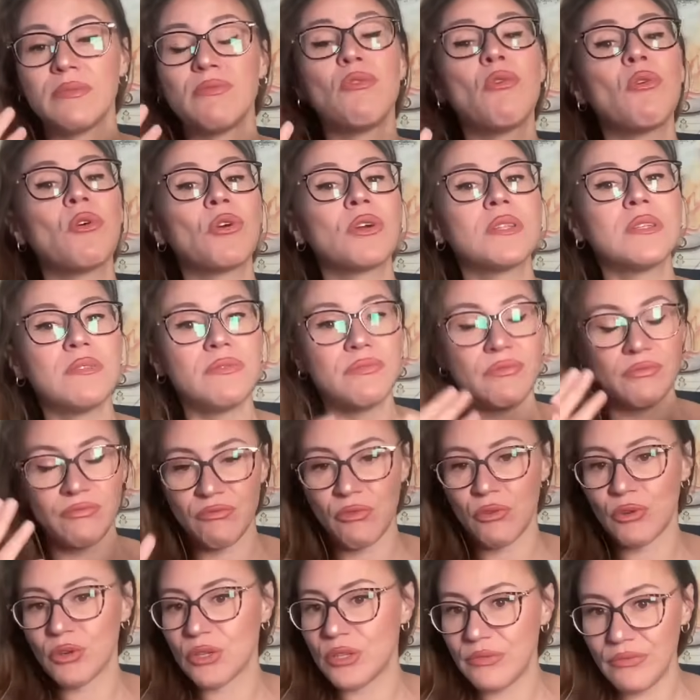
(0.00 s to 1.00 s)
40,
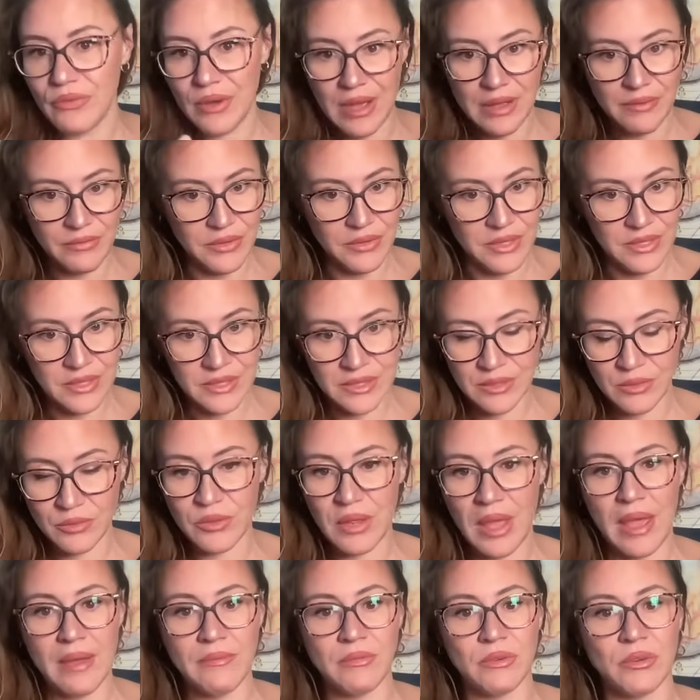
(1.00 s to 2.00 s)
45 years
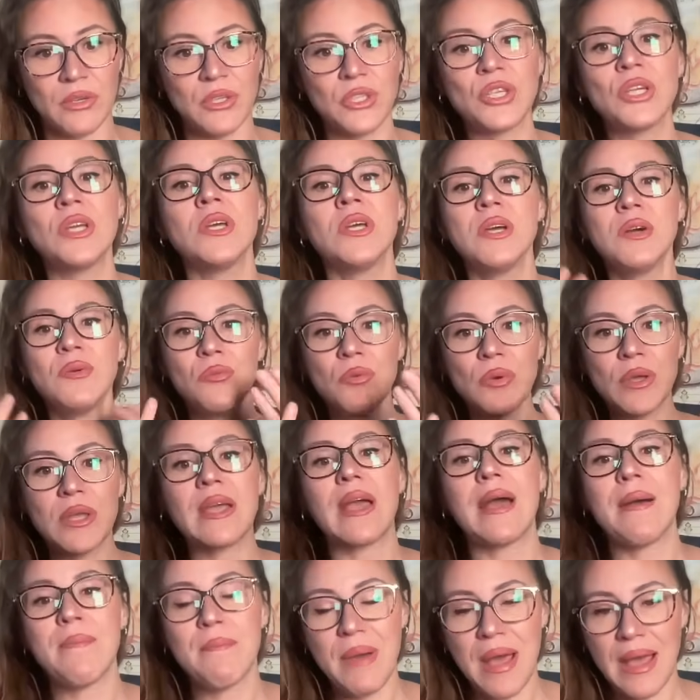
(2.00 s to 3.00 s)
on average. We
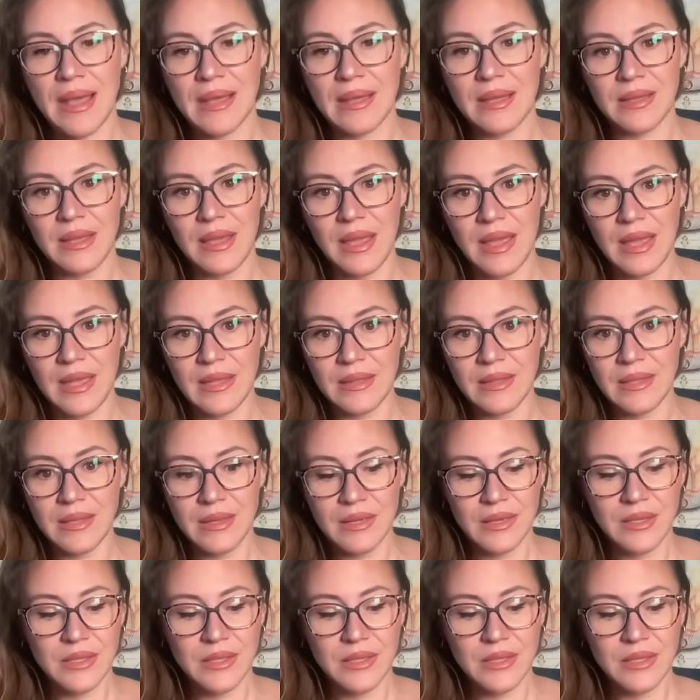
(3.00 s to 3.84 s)
come back again.